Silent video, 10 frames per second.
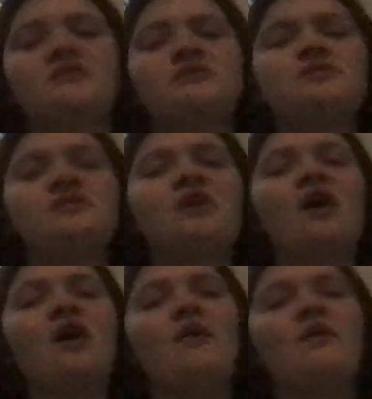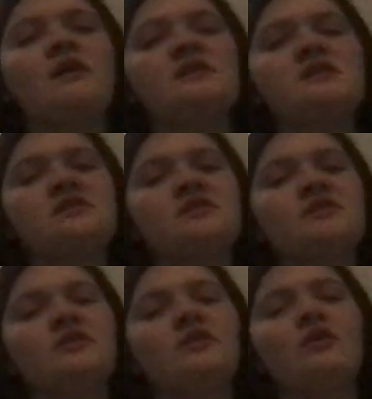show us your
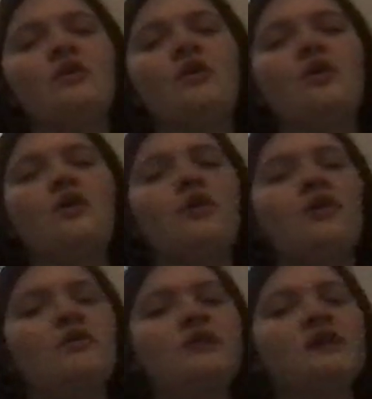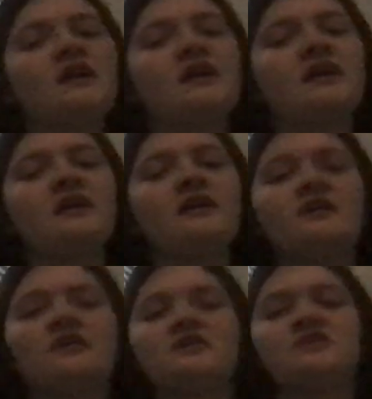glory,
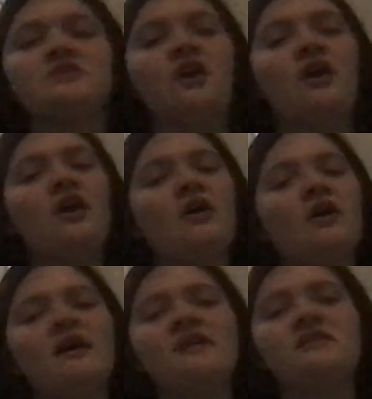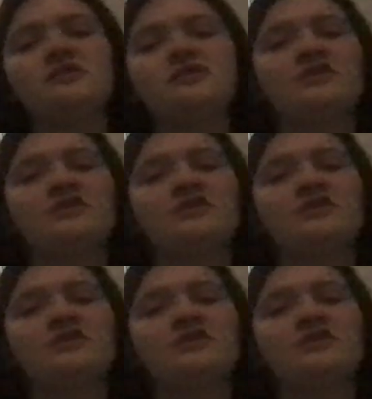show us your